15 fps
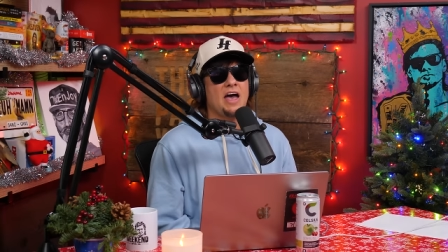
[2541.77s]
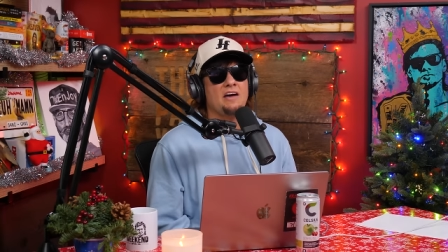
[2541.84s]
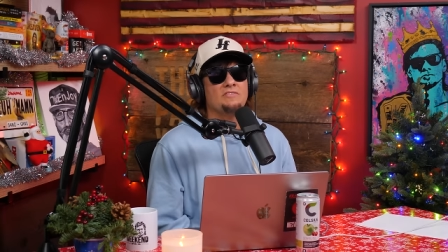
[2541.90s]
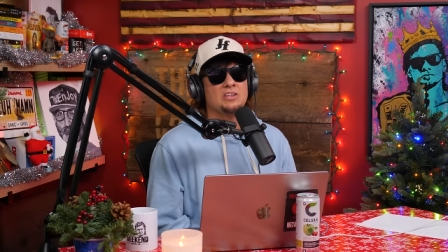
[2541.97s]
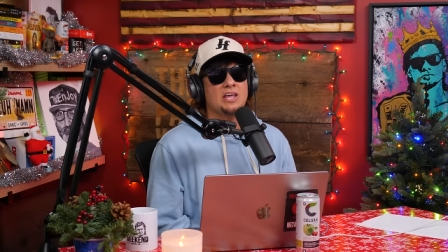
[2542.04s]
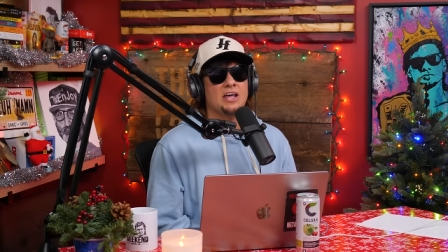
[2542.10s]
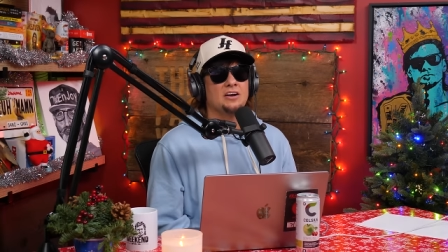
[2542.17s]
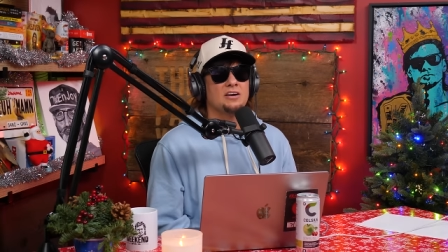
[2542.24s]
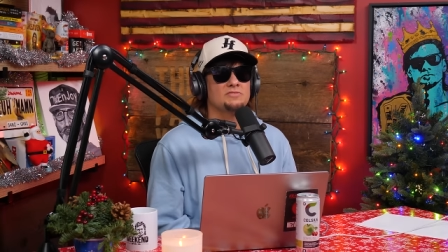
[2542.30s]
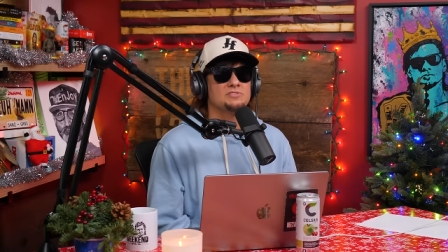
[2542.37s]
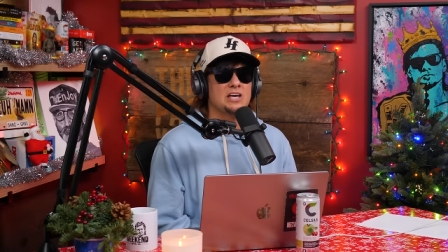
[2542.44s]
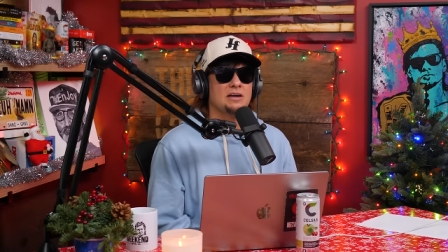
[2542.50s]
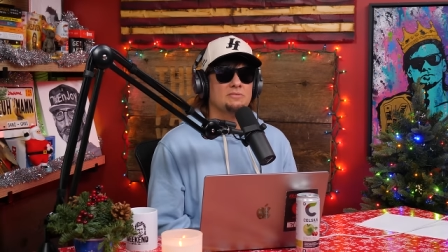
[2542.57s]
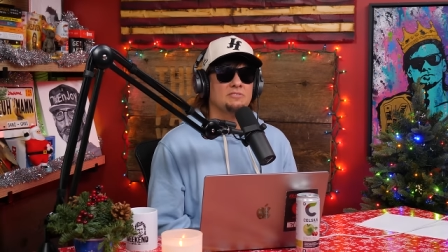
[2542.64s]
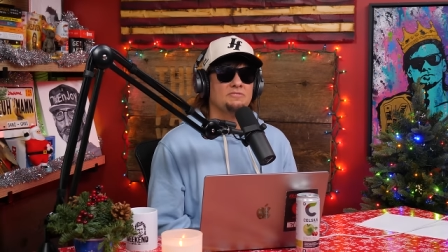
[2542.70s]
I haven't had enough
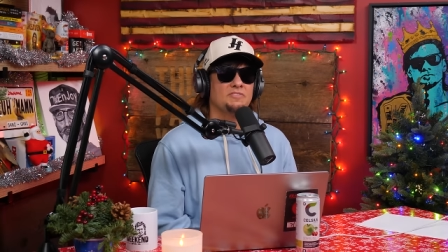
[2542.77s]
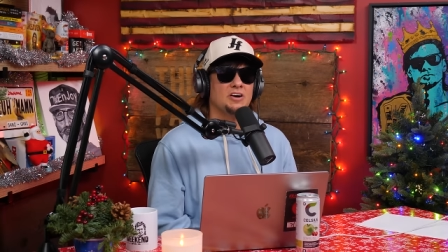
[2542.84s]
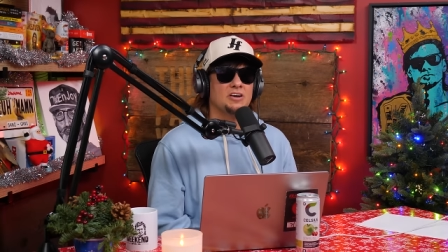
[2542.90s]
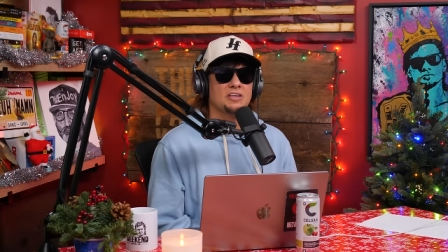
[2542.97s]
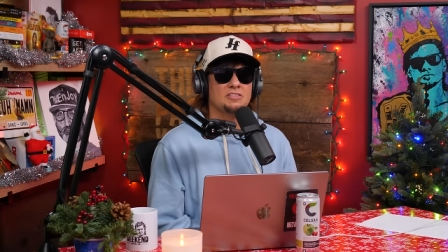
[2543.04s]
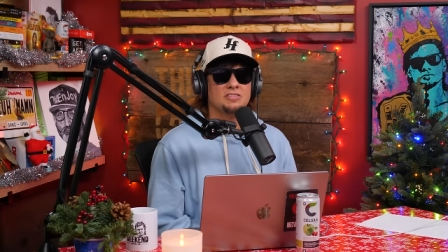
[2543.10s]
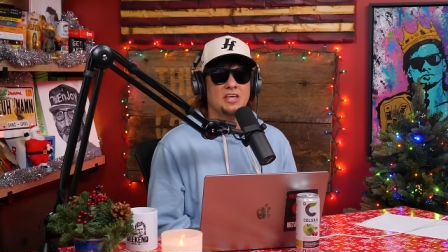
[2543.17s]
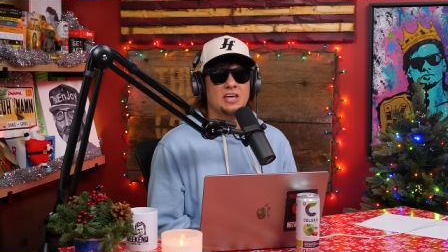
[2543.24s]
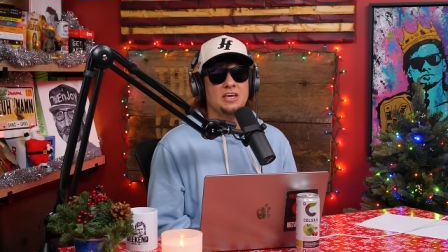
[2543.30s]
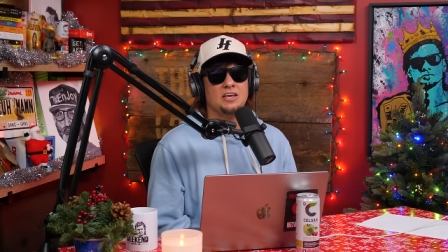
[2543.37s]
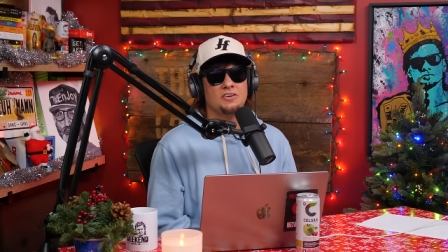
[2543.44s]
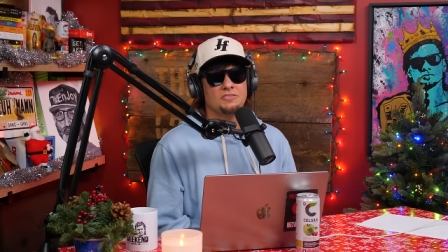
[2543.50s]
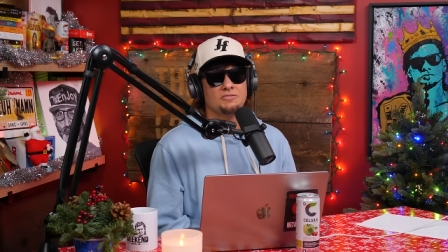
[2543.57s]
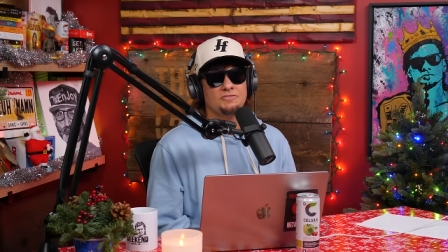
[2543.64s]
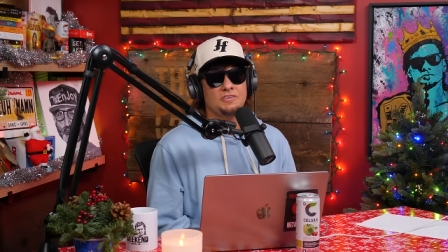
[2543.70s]
time to fucking
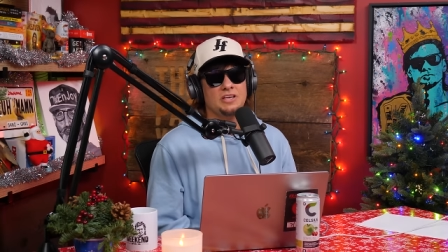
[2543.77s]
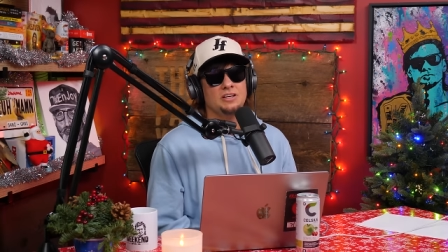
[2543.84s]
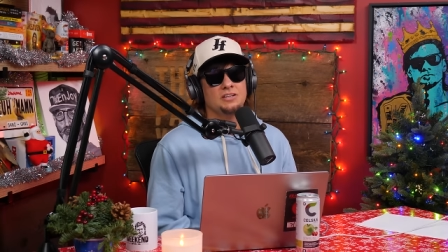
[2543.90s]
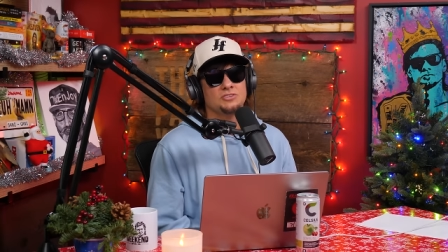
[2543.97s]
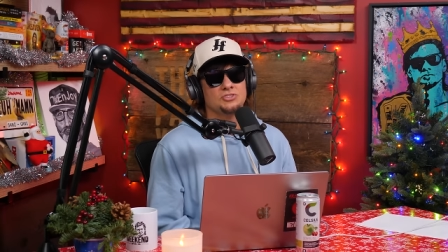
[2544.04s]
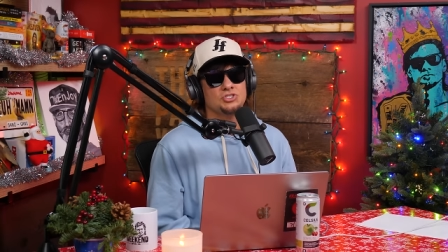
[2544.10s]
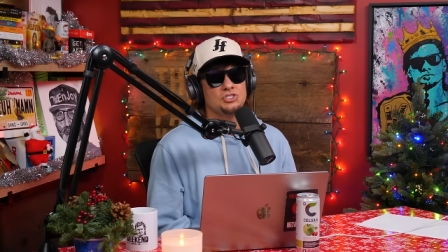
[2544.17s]
think or feel